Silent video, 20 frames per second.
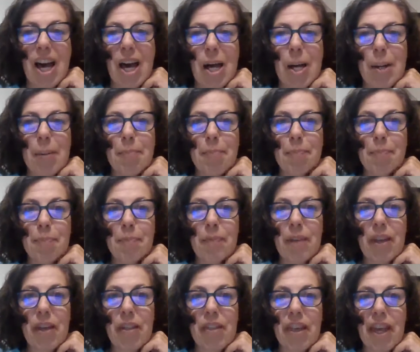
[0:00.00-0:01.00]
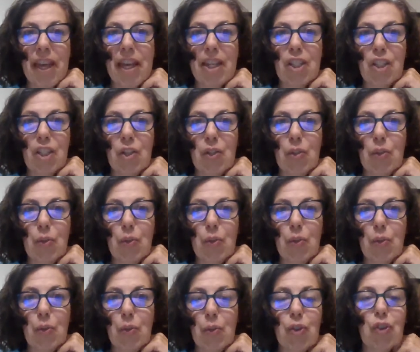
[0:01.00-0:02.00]
that you
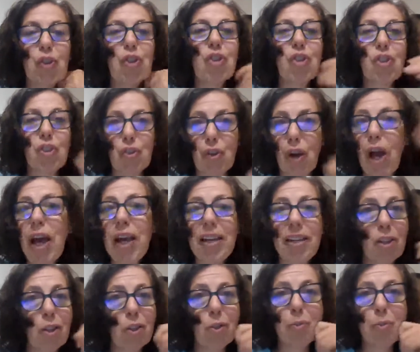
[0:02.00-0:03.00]
just try,